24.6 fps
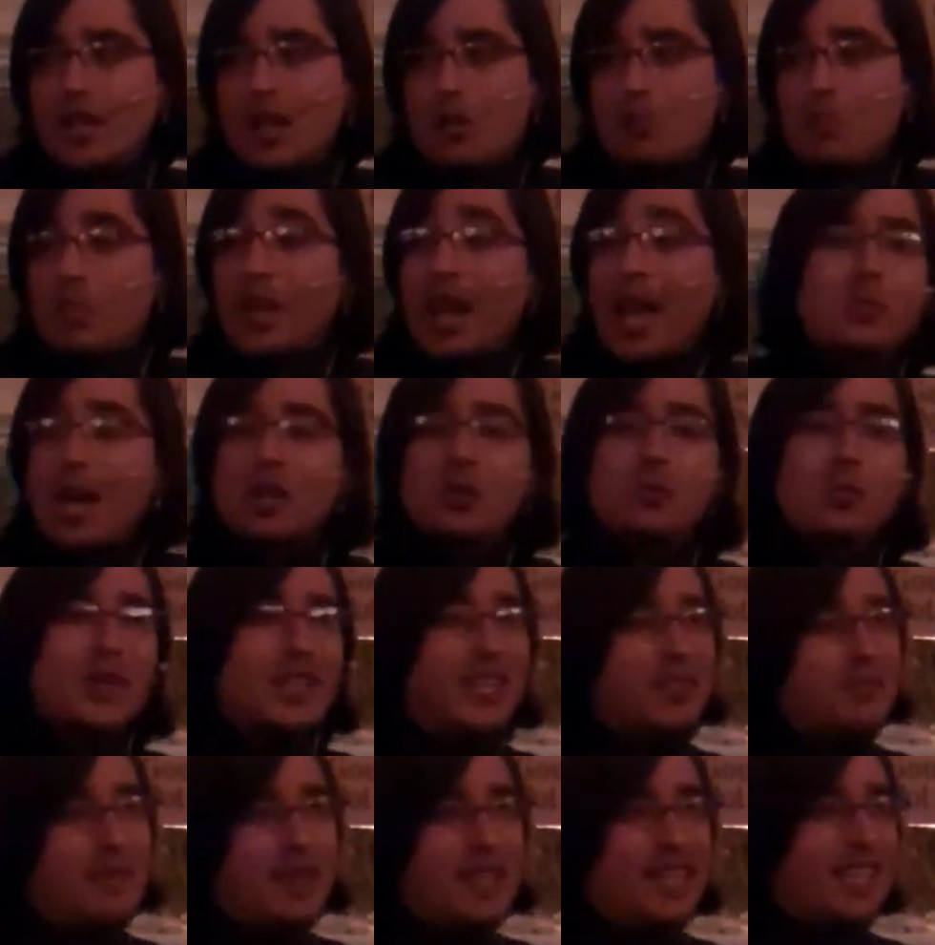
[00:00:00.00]
But how do
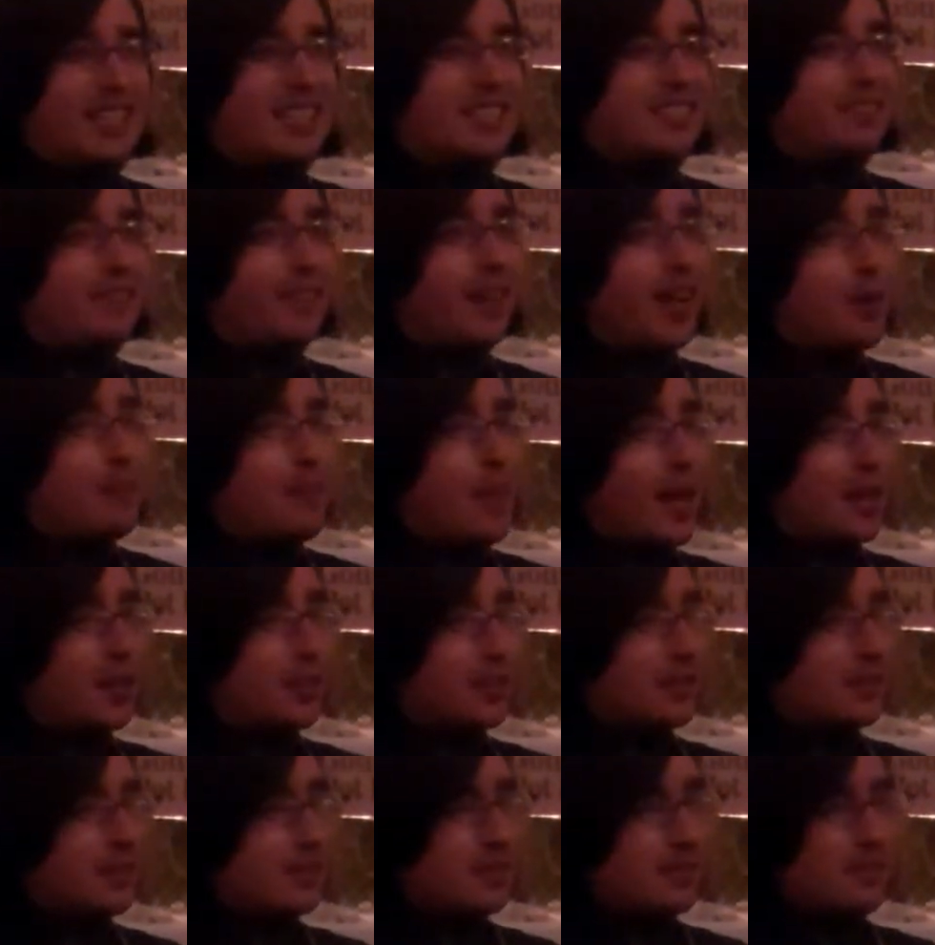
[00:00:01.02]
we begin to find
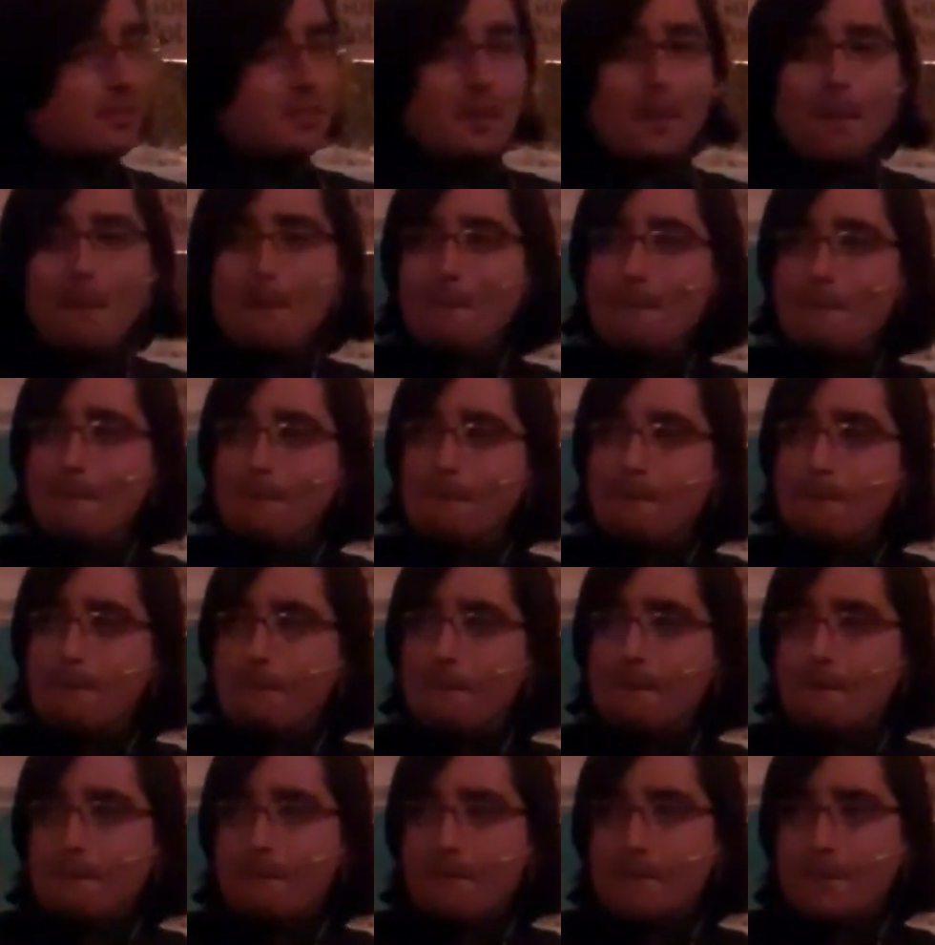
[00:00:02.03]
balance?
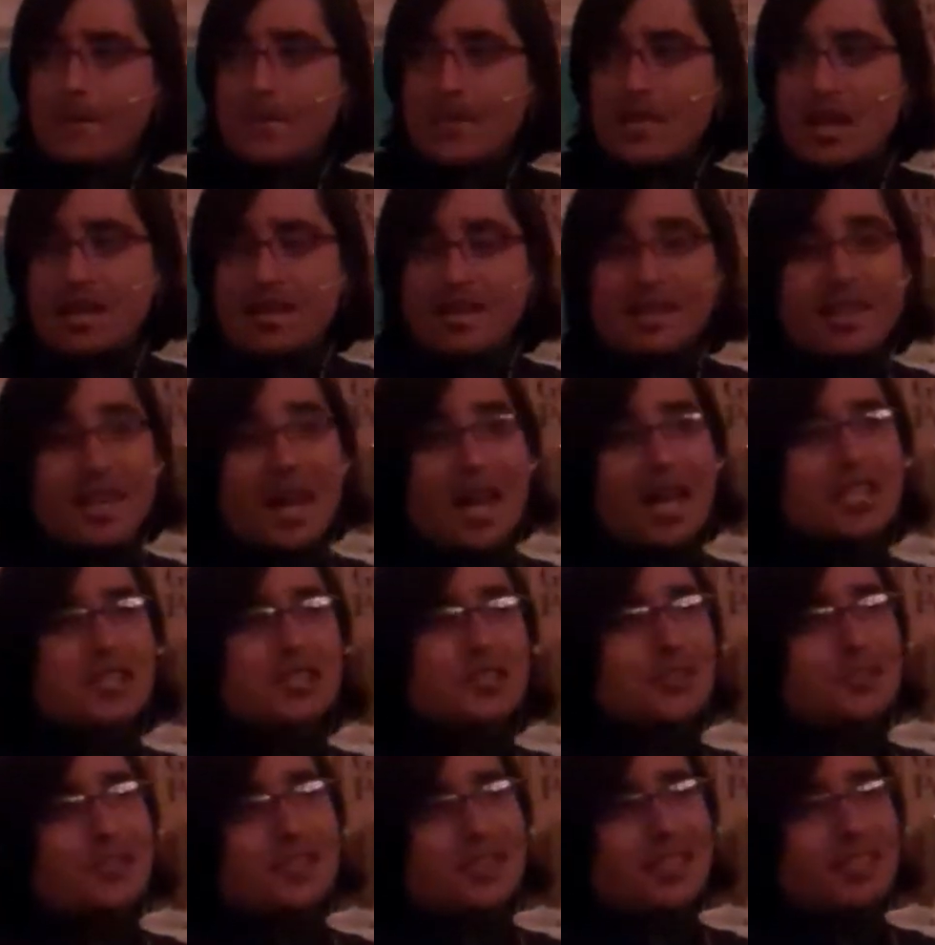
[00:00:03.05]
The
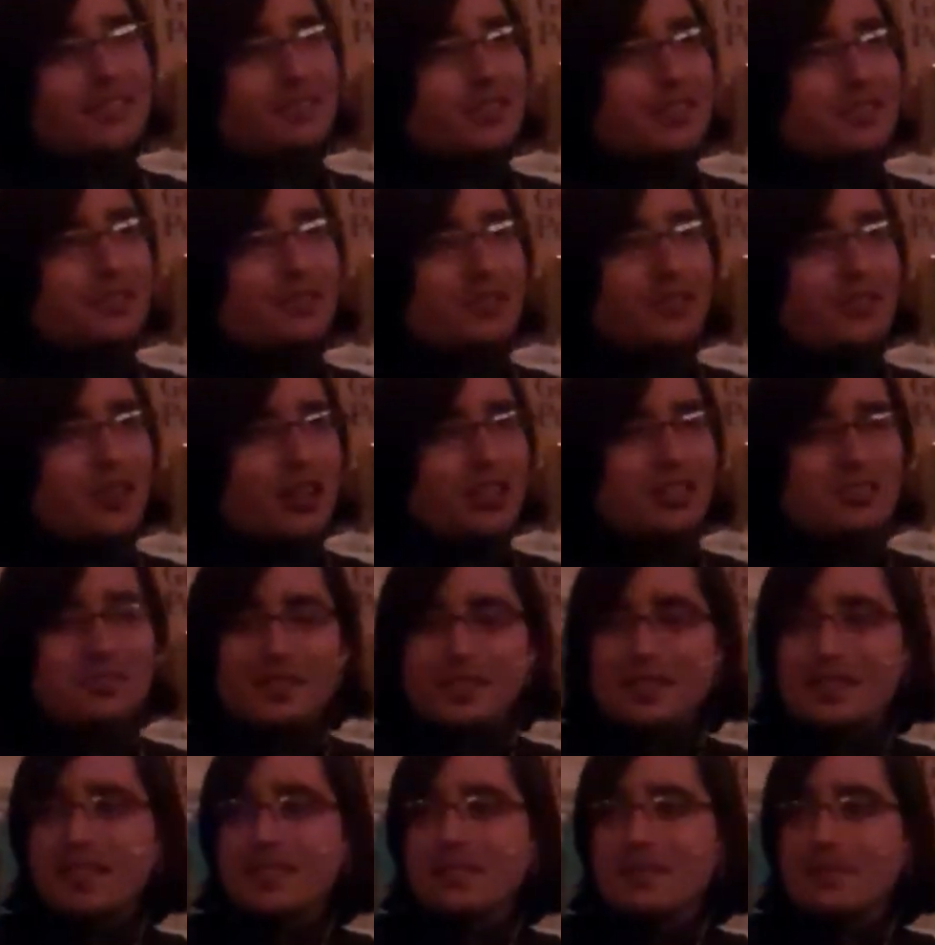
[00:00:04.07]
answer is different for all of
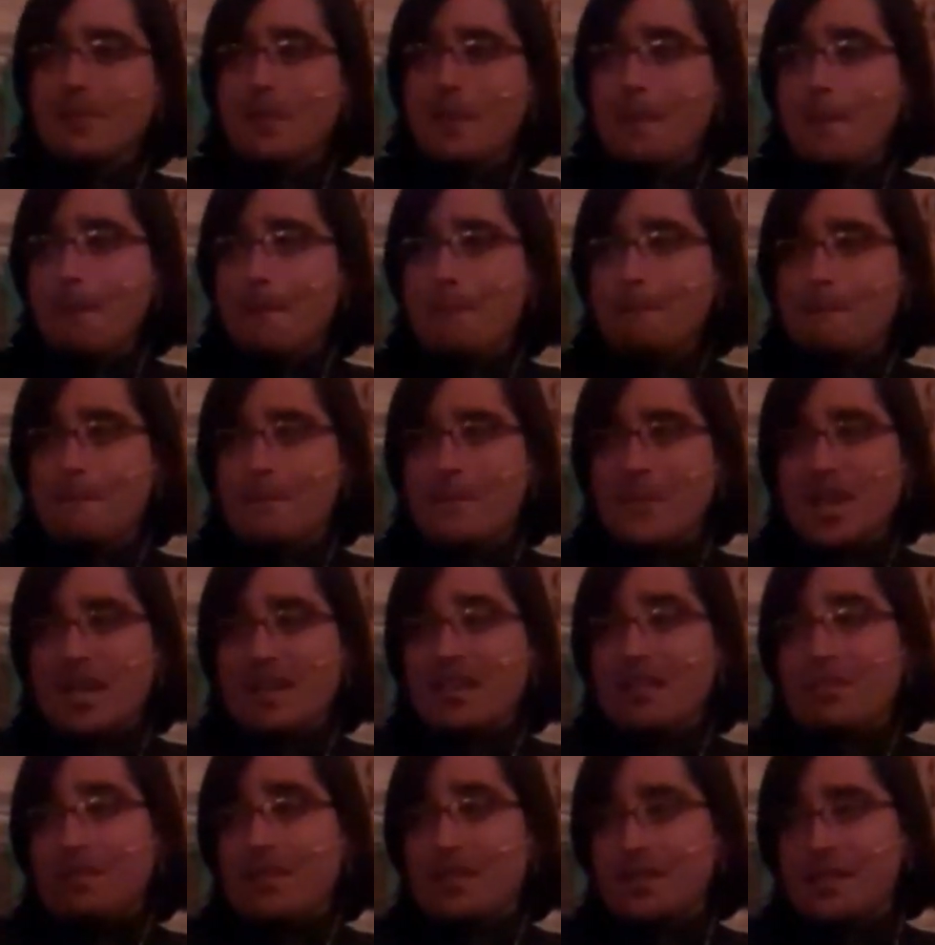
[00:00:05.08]
us.
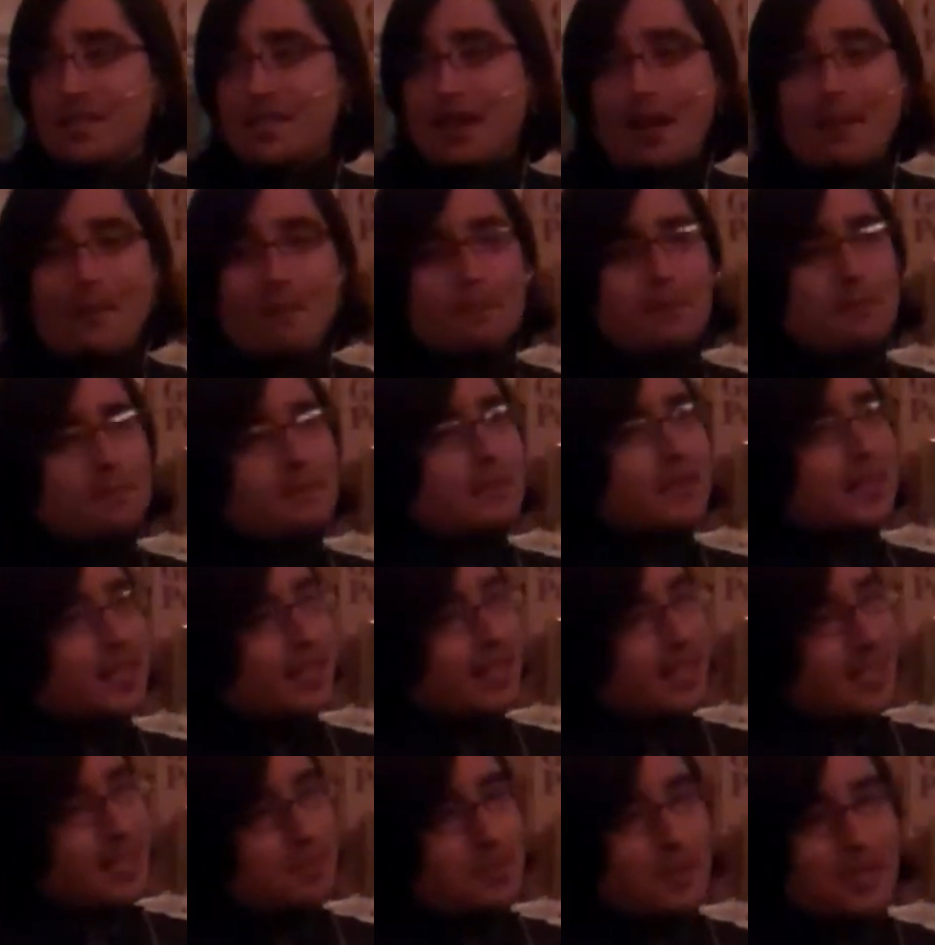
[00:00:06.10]
For some,
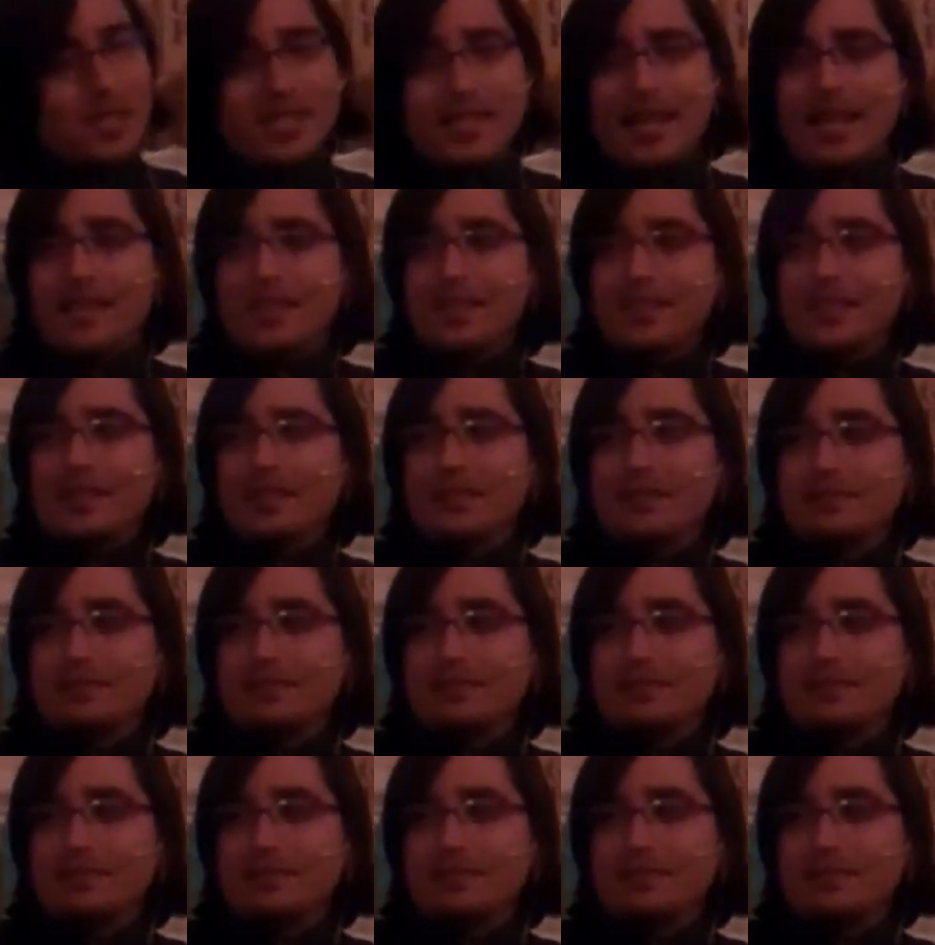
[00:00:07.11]
it is meditation.